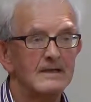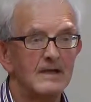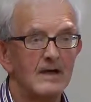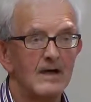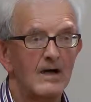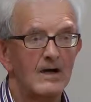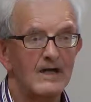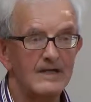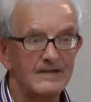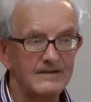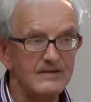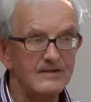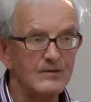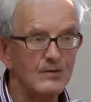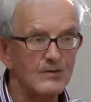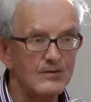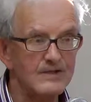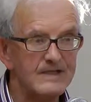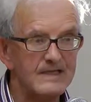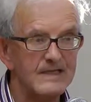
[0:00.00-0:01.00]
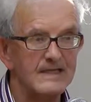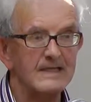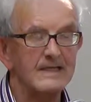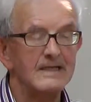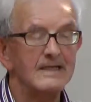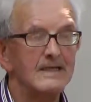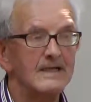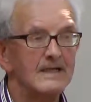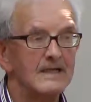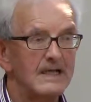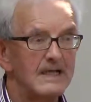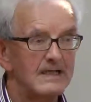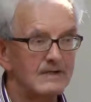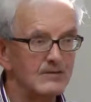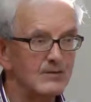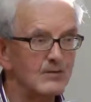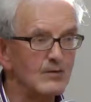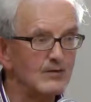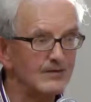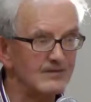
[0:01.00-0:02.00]
in the UK, in the
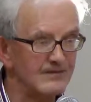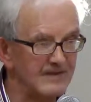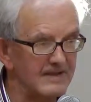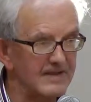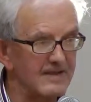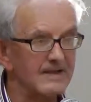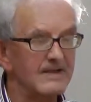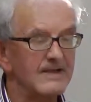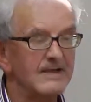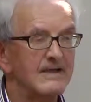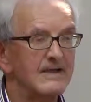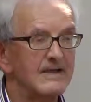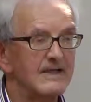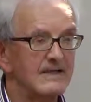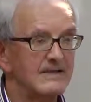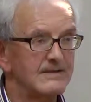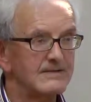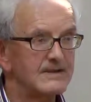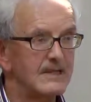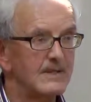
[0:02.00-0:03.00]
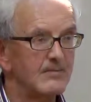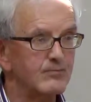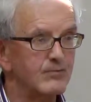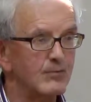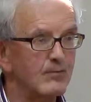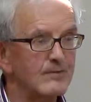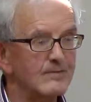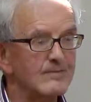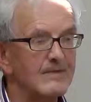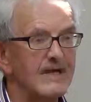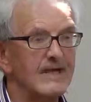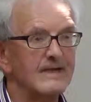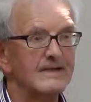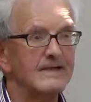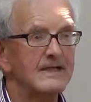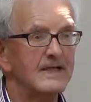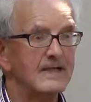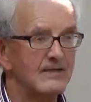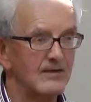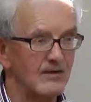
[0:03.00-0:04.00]
USA, and I taped one man
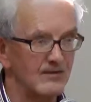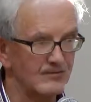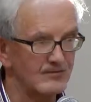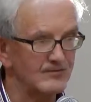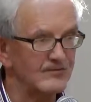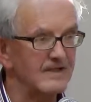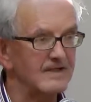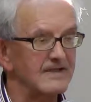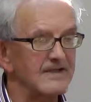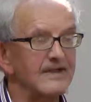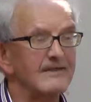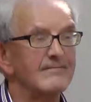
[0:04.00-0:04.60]
in Australia.